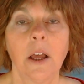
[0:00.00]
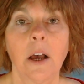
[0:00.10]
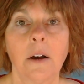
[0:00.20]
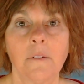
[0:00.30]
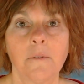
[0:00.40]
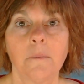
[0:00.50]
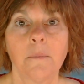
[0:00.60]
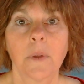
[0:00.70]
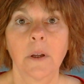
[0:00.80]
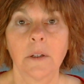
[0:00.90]
of
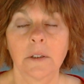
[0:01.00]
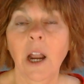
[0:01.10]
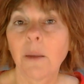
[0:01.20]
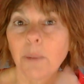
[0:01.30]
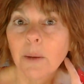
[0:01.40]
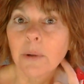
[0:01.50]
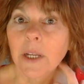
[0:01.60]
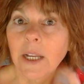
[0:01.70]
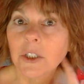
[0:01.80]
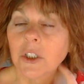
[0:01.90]
an entire
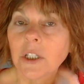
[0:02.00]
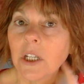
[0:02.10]
publication